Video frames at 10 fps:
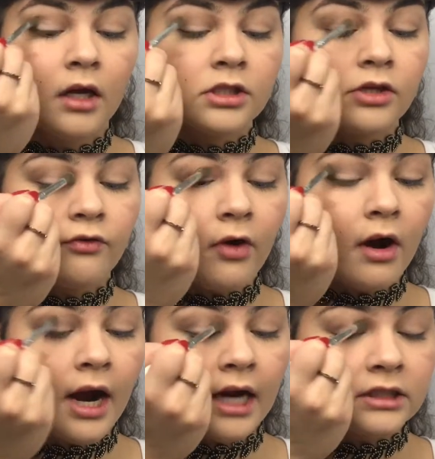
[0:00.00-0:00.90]
So far,
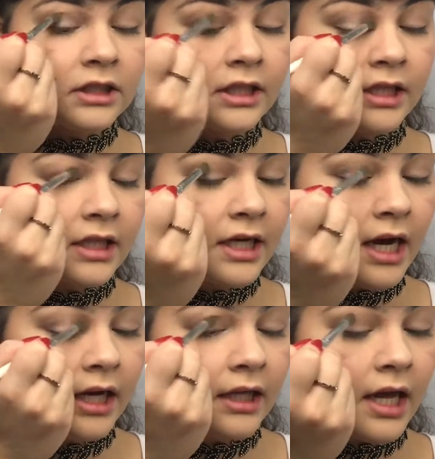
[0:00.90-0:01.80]
actually, the thing
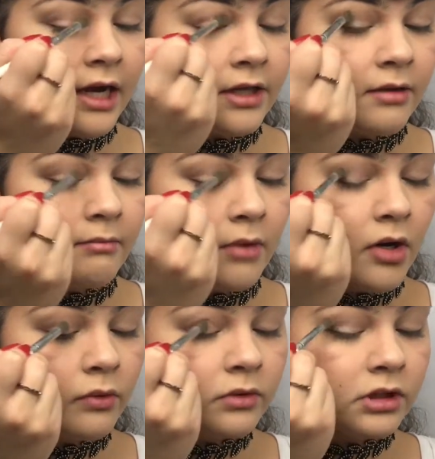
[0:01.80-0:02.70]
I like the
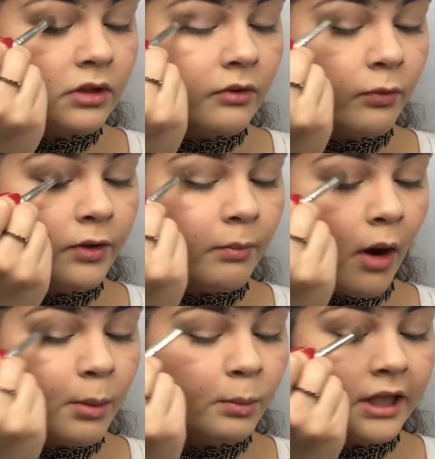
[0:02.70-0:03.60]
most would
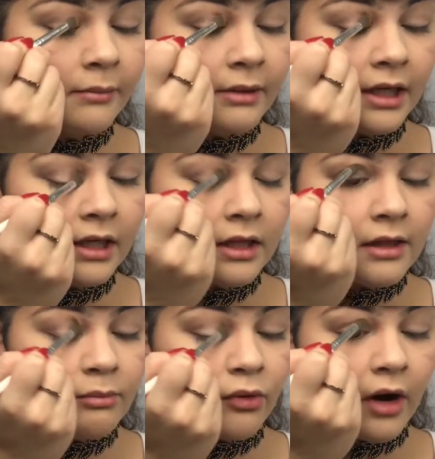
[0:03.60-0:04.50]
probably be
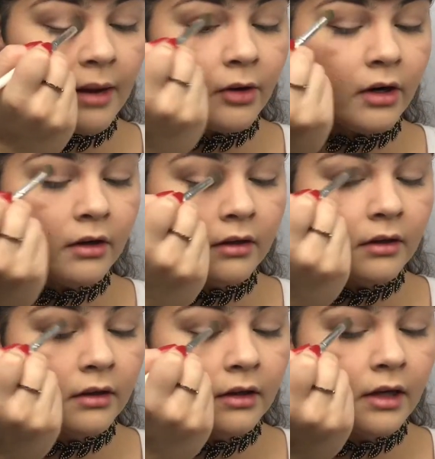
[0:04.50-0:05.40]
the primer
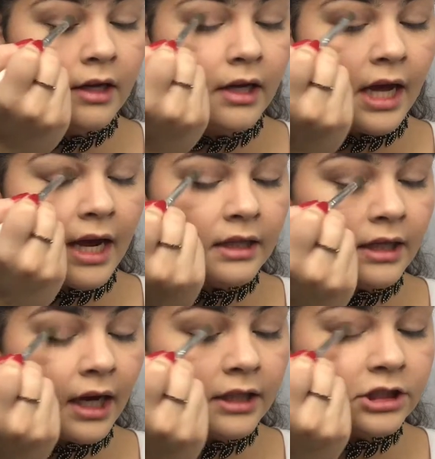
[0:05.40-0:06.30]
and
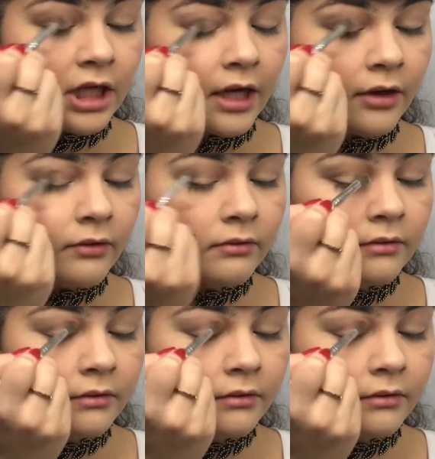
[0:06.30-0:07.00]
the eyeshadow.